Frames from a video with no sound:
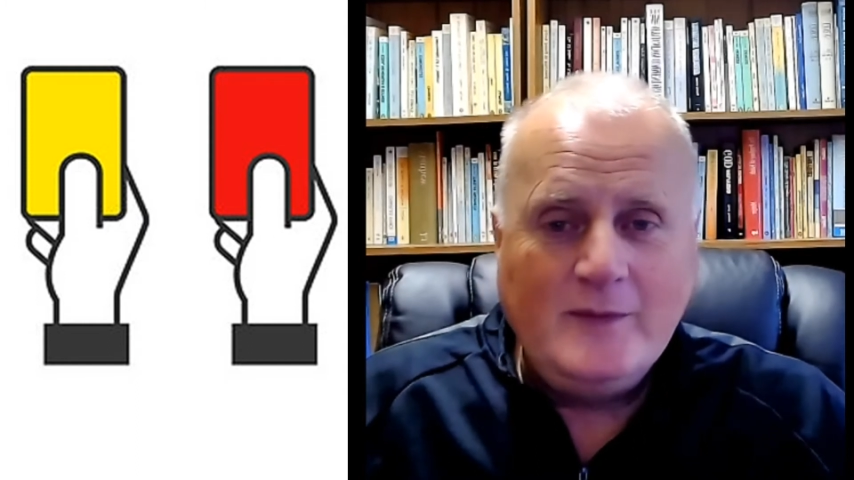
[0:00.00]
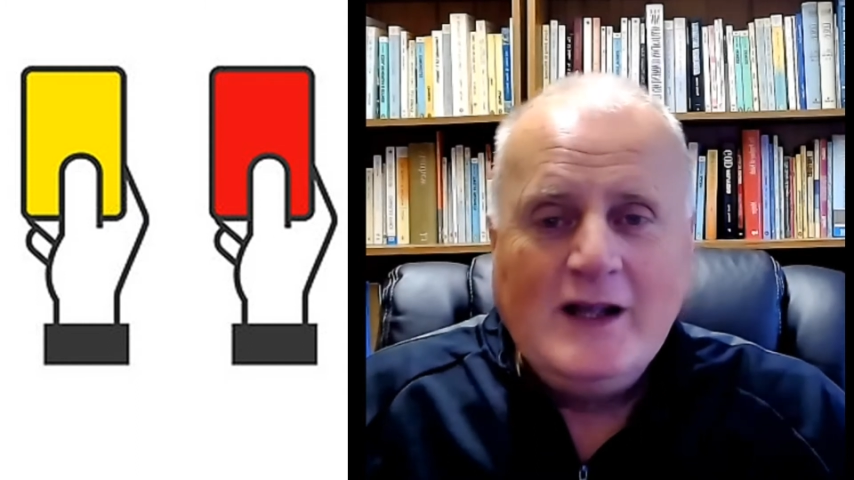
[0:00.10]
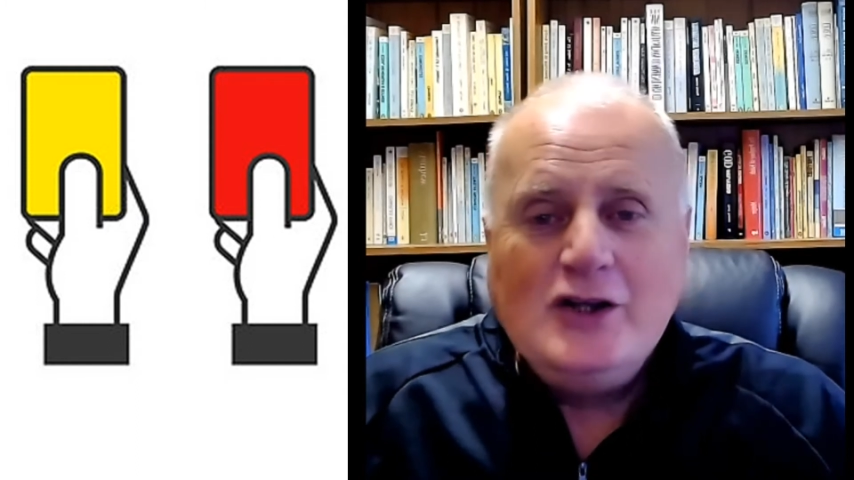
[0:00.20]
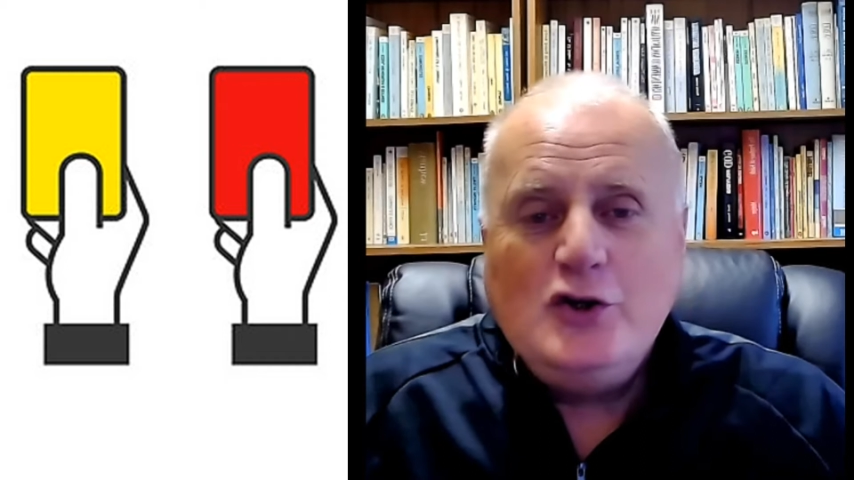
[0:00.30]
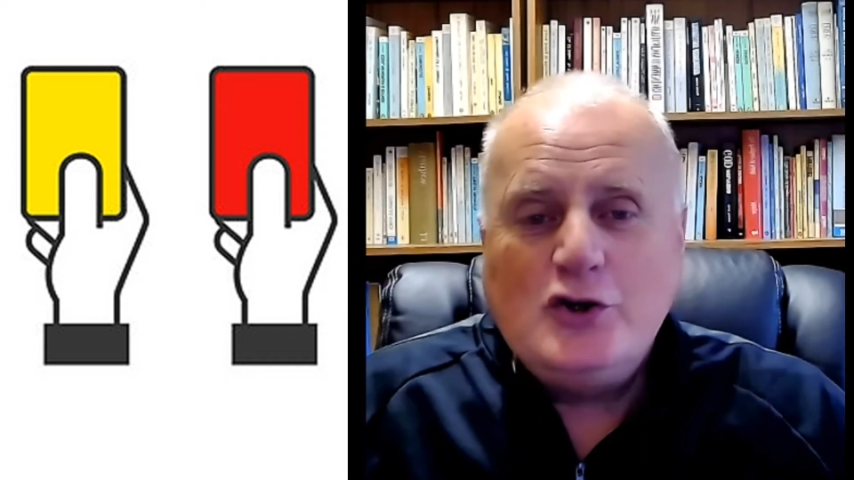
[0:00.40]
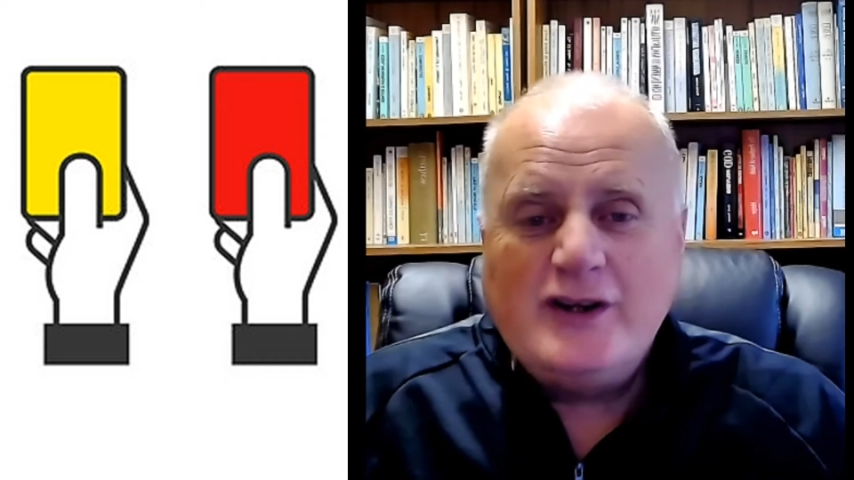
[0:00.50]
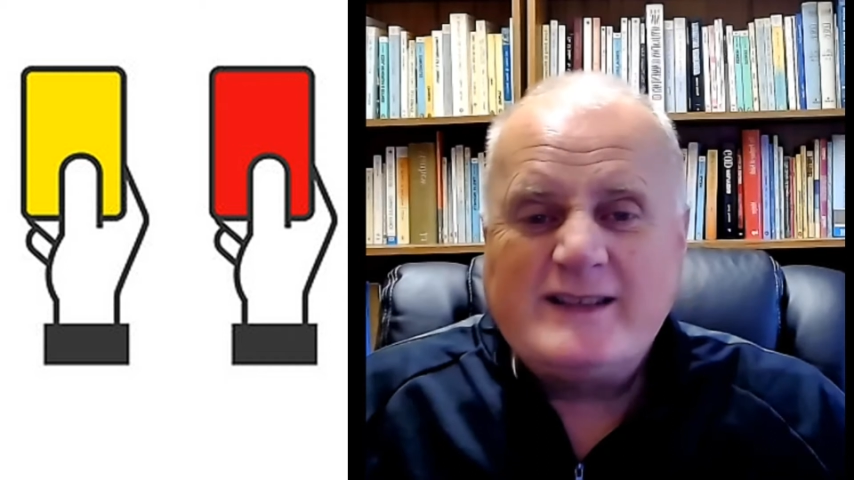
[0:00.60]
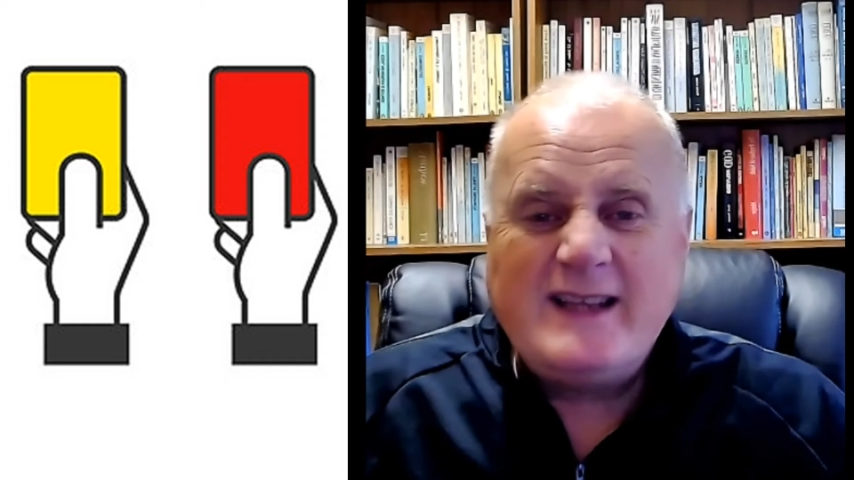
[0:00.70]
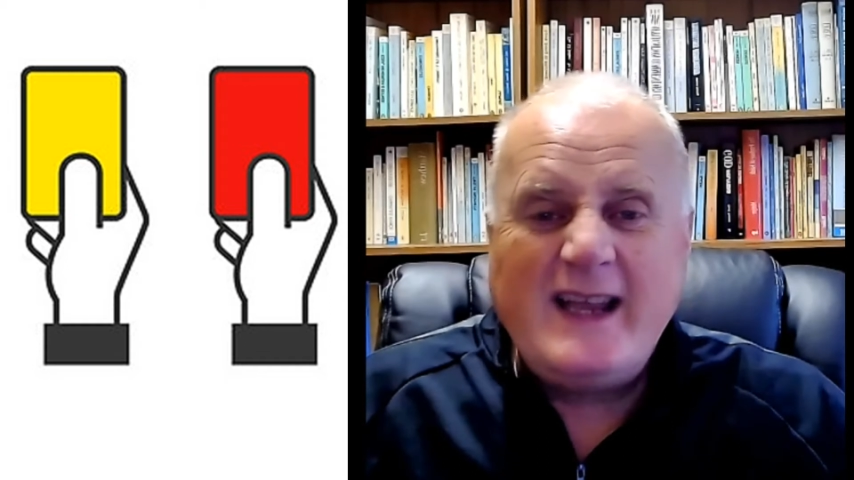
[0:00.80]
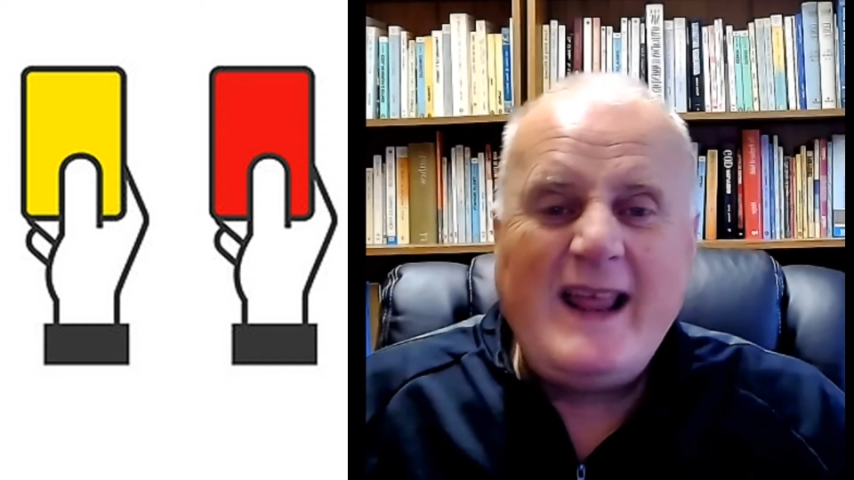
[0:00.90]
You could
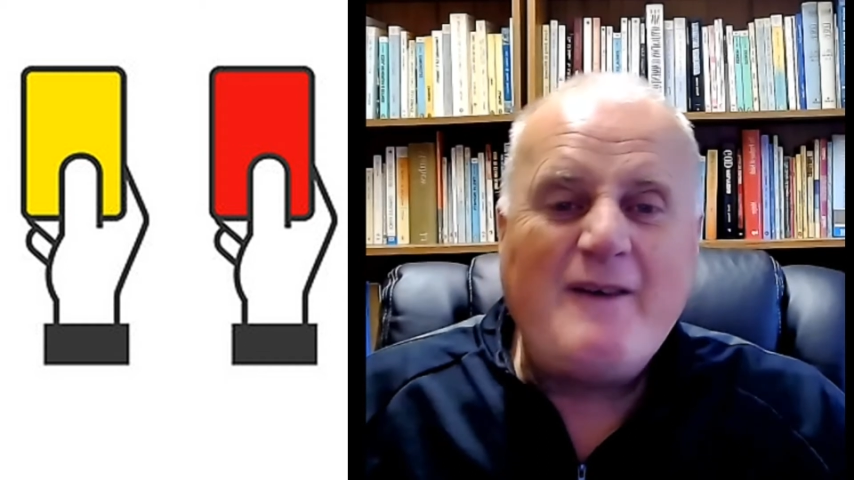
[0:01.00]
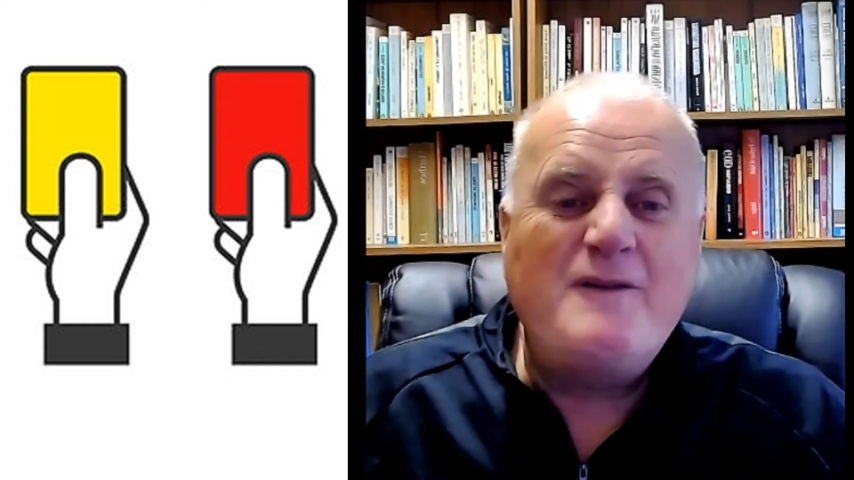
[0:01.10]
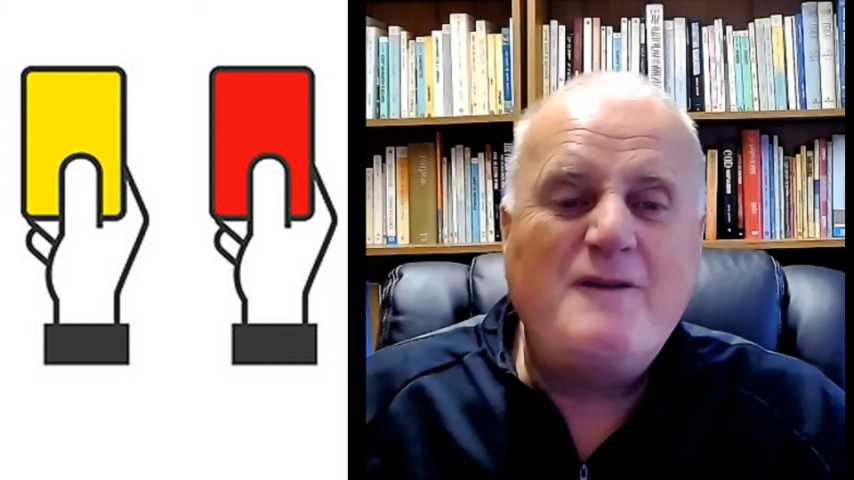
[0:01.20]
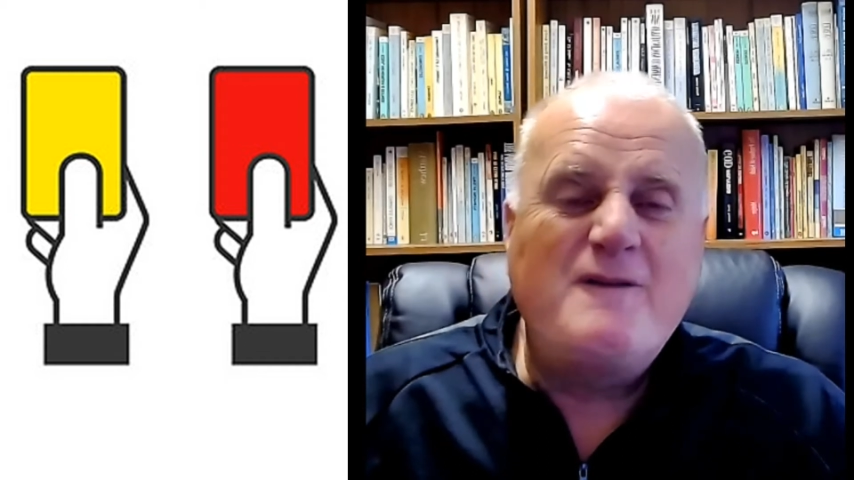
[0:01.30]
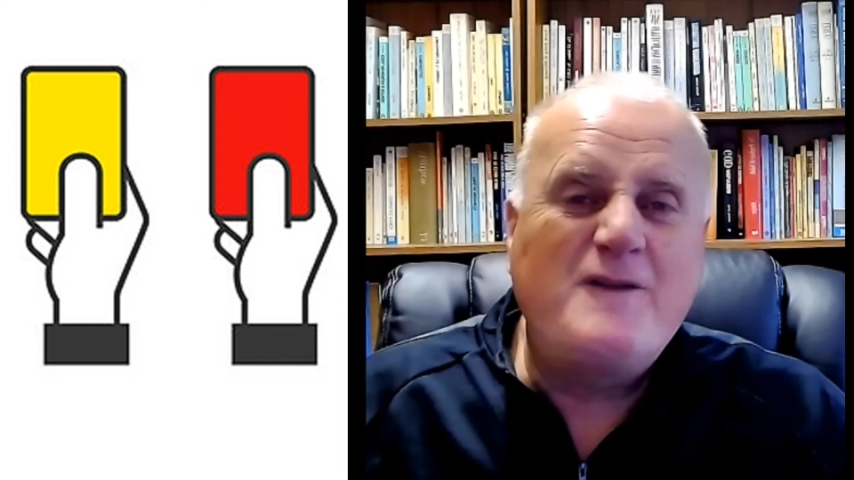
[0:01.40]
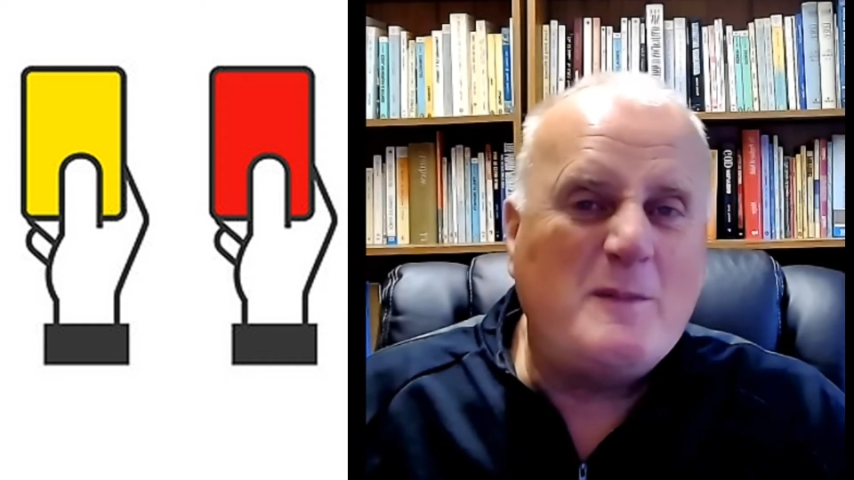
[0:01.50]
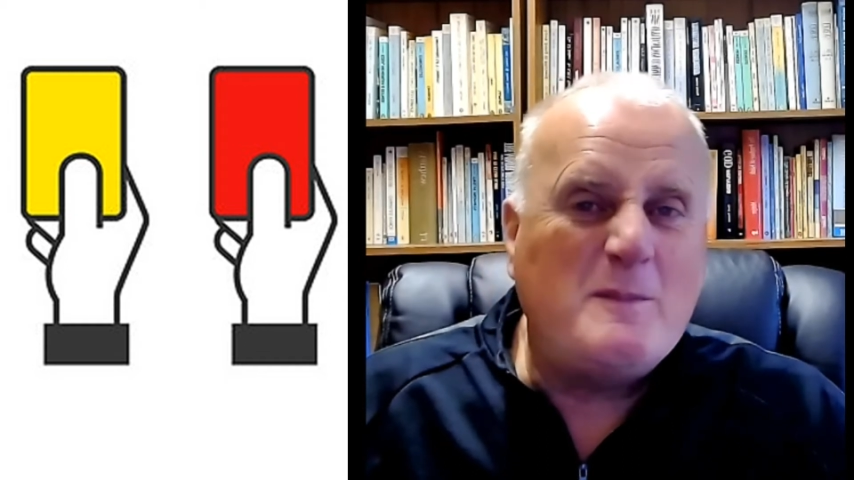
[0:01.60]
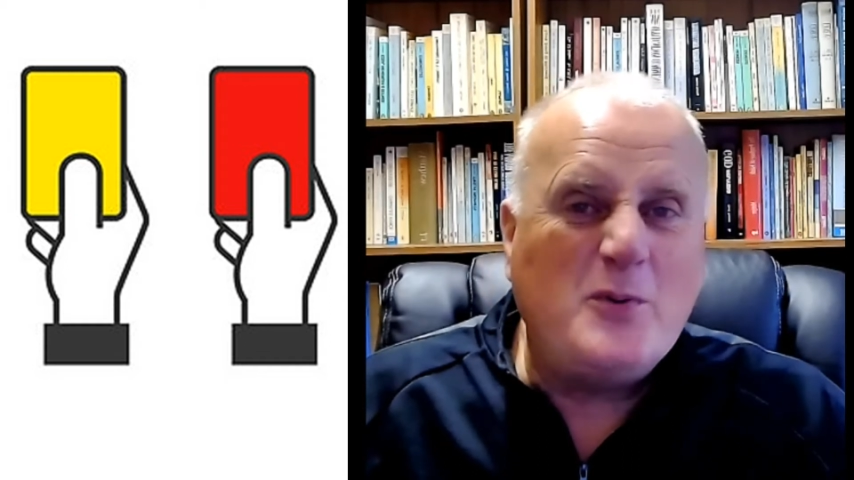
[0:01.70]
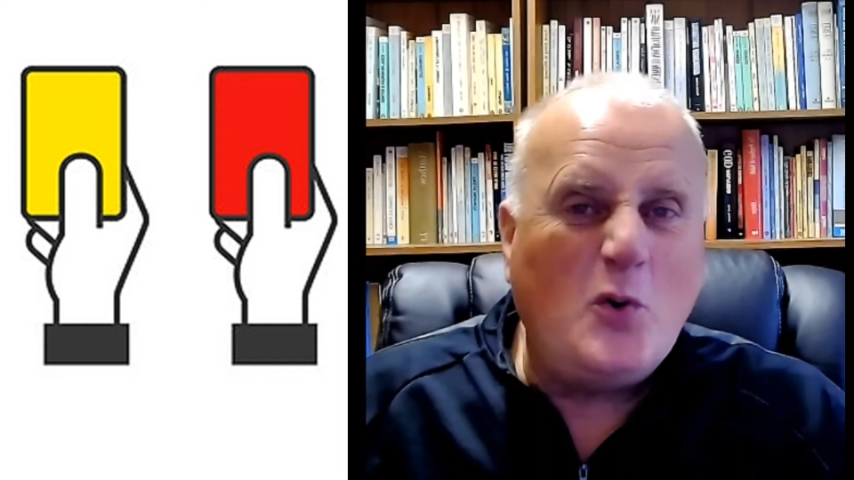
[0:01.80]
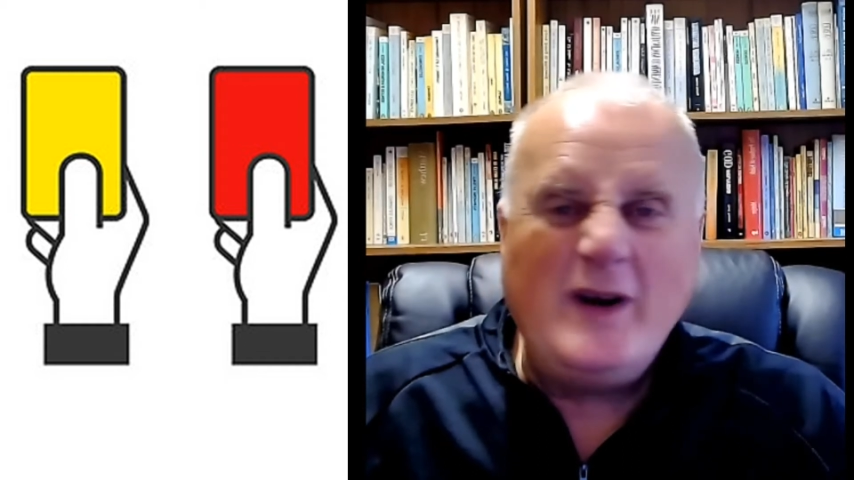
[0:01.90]
say that football